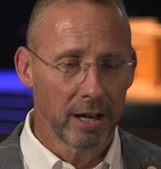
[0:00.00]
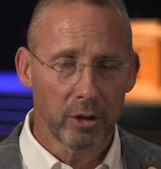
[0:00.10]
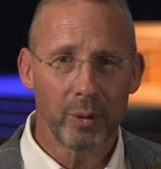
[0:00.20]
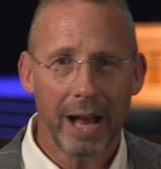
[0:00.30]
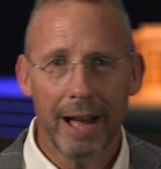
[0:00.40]

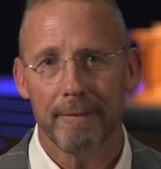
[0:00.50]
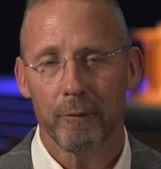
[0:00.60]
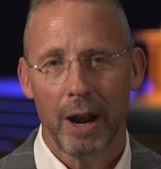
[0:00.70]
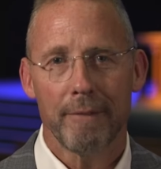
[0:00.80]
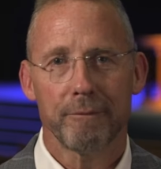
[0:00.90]
Look, when
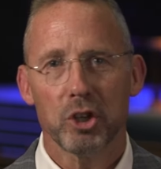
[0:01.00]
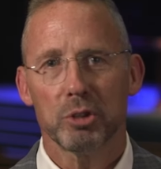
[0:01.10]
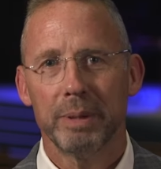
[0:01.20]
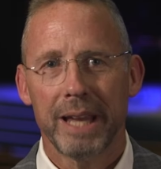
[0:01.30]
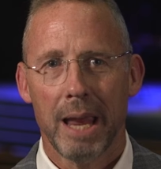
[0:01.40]
I
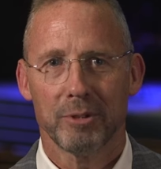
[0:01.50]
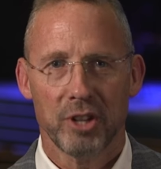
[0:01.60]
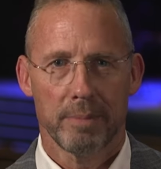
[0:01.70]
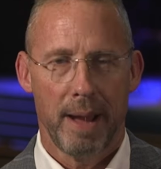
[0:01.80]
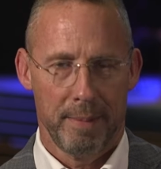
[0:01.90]
first became a
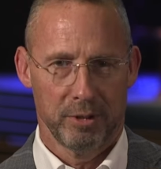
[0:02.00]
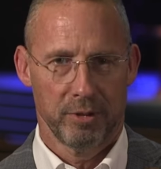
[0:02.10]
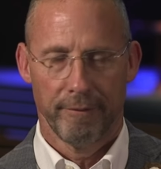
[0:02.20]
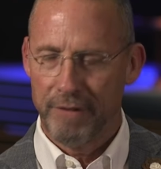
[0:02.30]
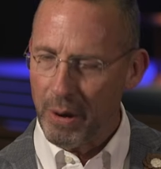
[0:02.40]
Southern Baptist,
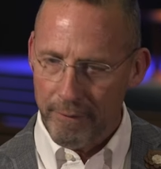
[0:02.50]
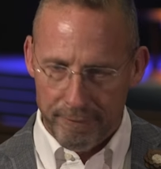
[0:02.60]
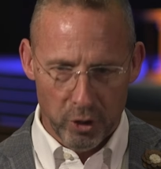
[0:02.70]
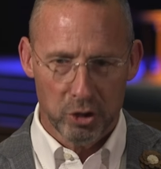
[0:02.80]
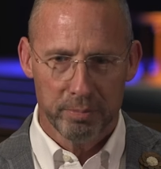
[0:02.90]
the very
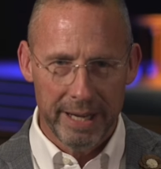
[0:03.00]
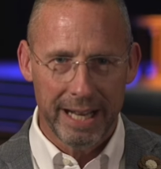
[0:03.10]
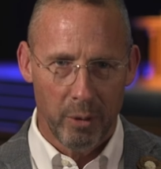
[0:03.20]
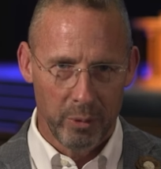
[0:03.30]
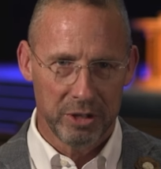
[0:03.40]
first
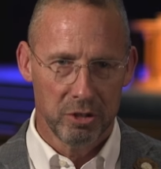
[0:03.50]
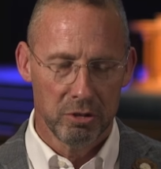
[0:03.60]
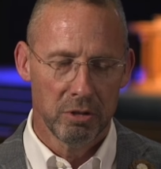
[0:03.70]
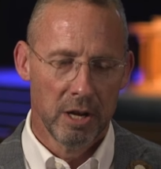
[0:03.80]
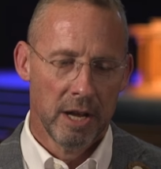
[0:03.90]
meeting I went to